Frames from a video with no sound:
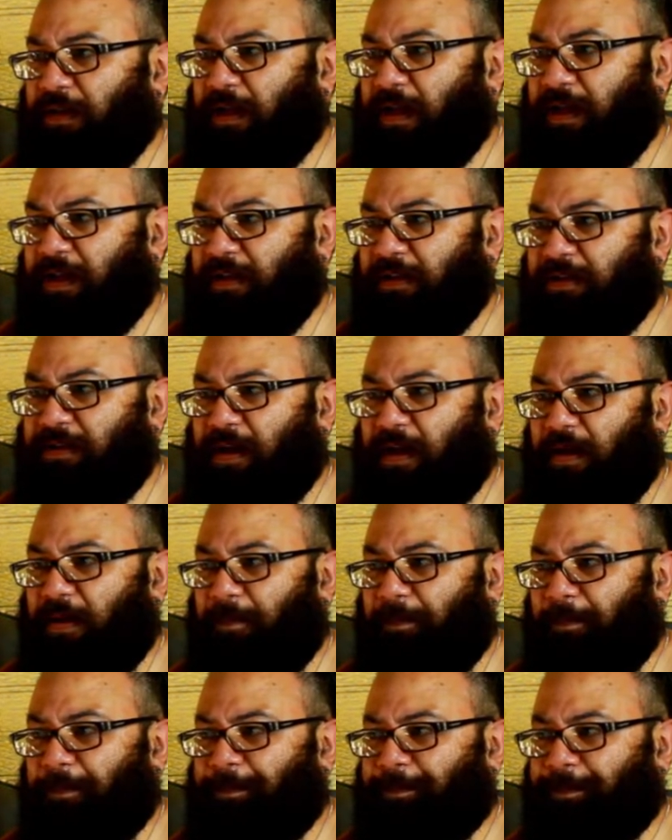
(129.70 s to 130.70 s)
And
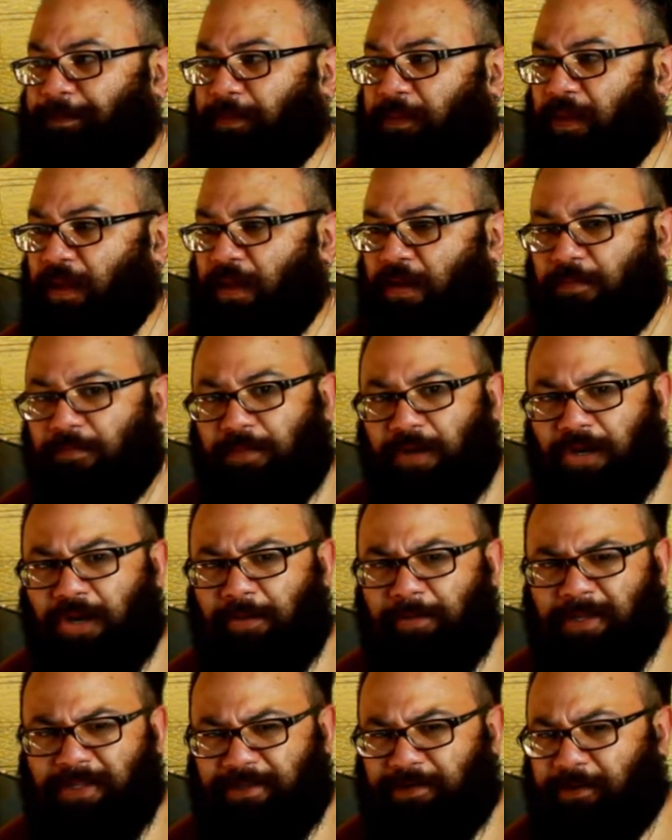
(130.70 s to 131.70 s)
by
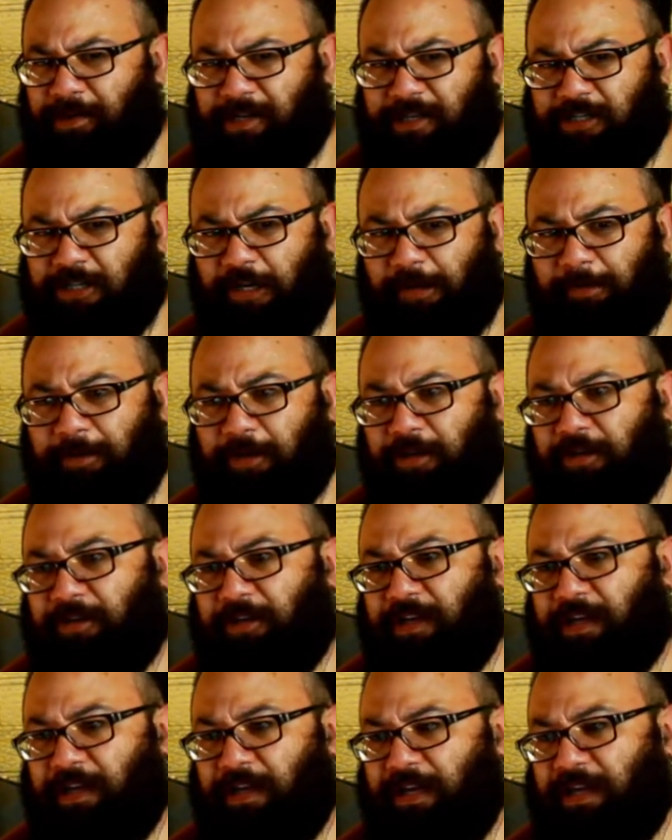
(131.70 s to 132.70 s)
no means do I attribute
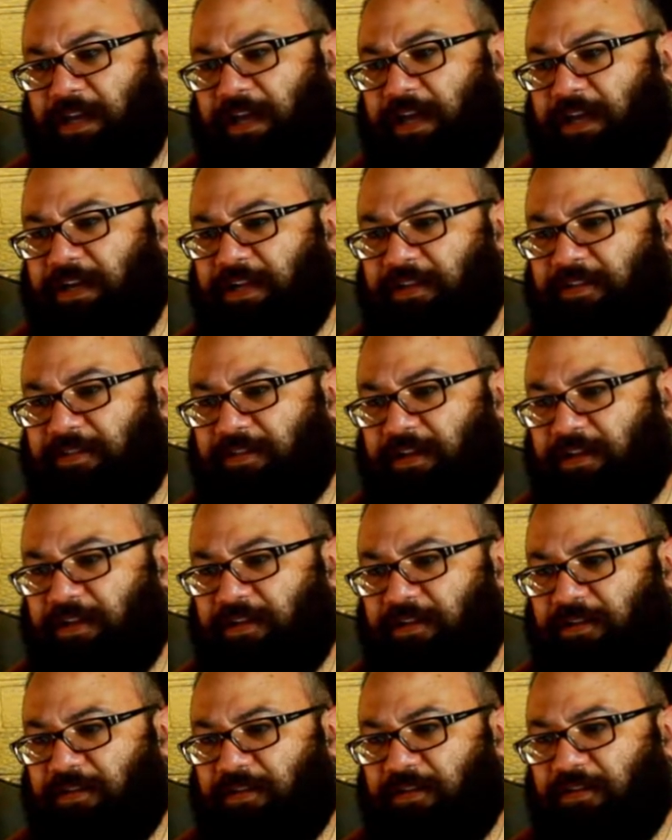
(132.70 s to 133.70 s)

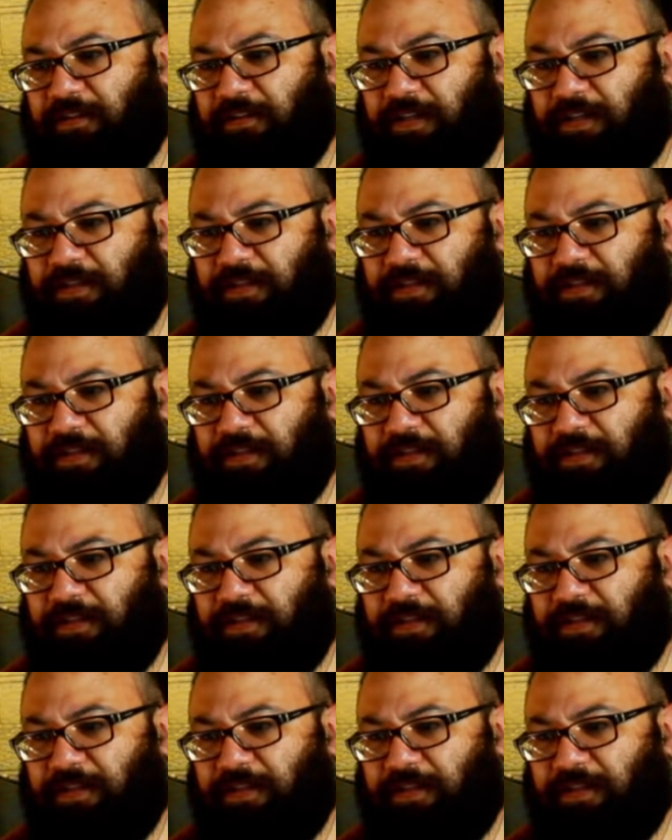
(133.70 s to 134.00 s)
anything